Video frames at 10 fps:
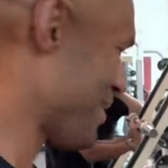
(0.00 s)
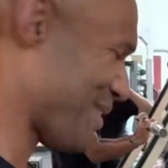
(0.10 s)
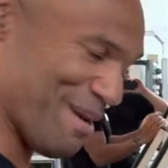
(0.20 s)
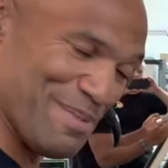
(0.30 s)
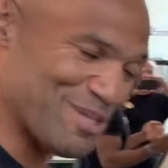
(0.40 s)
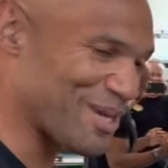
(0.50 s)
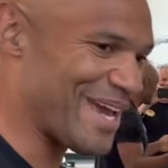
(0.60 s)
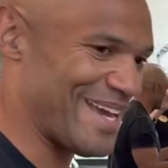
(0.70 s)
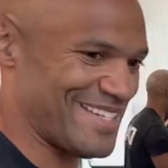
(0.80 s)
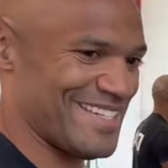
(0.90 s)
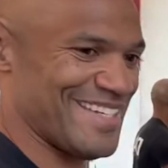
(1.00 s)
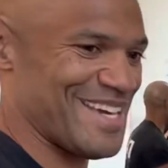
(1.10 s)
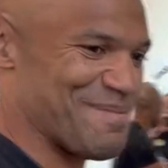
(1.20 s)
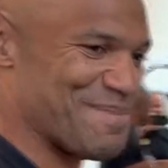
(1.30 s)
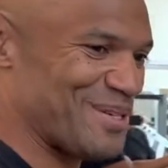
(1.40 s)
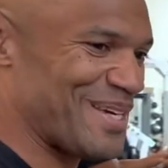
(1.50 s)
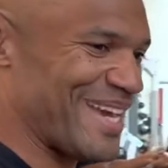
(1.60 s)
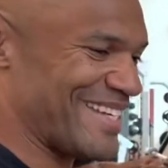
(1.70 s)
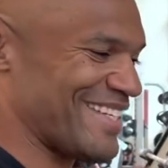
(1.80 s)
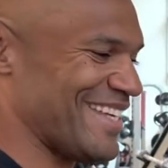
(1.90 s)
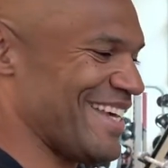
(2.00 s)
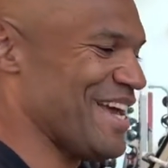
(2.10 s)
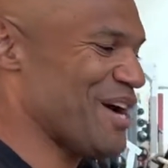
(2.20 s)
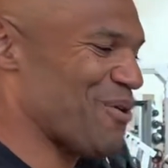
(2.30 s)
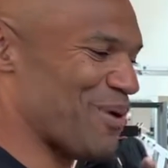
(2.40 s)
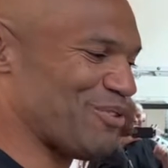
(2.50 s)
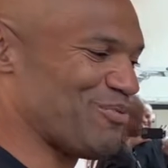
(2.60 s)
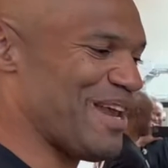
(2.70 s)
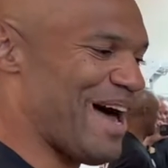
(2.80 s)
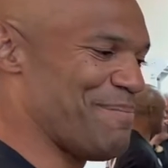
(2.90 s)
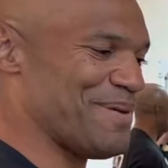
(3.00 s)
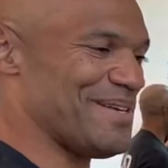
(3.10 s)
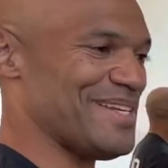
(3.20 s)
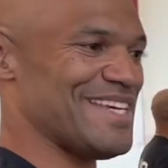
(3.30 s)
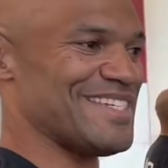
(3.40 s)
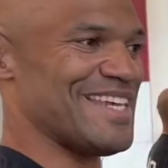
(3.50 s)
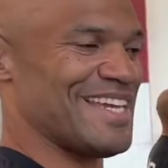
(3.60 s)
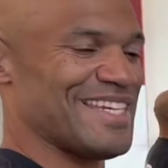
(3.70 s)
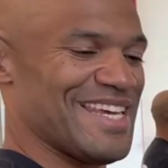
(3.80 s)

Can be the case. What will happen is that